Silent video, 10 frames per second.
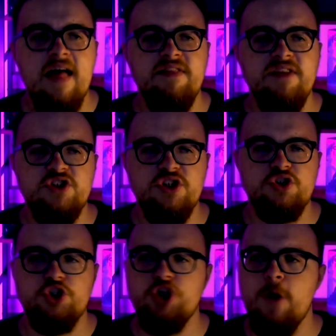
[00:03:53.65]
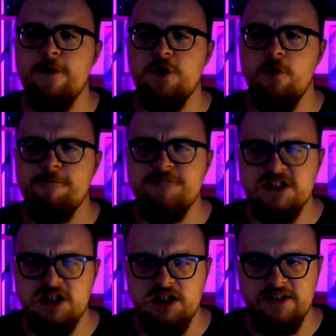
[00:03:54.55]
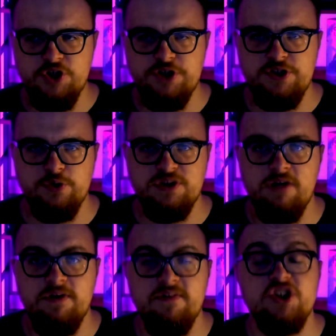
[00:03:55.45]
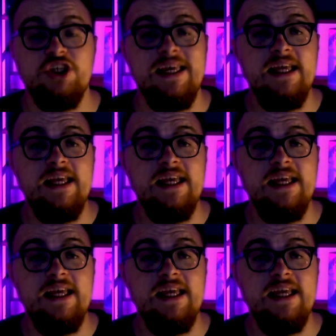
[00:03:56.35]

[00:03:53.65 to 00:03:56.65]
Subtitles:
This is to show that you're physically exerting yourself and you've actually